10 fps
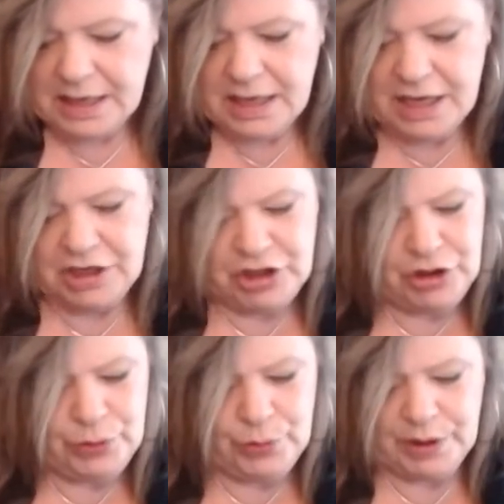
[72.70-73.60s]
a
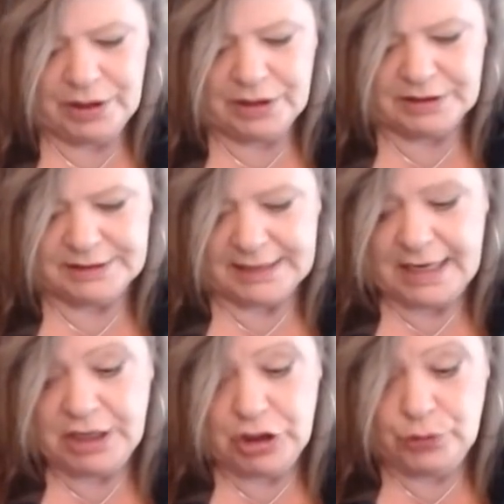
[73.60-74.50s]
new world, a
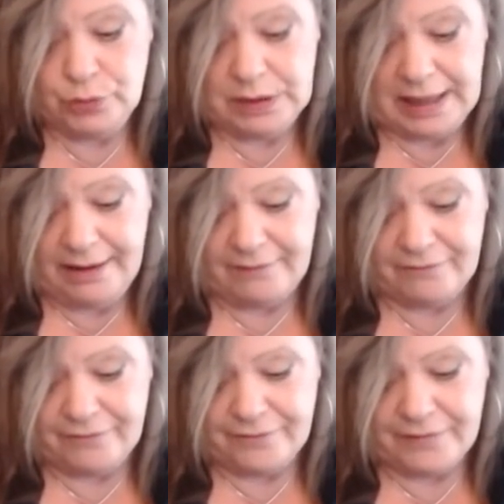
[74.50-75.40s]
new love.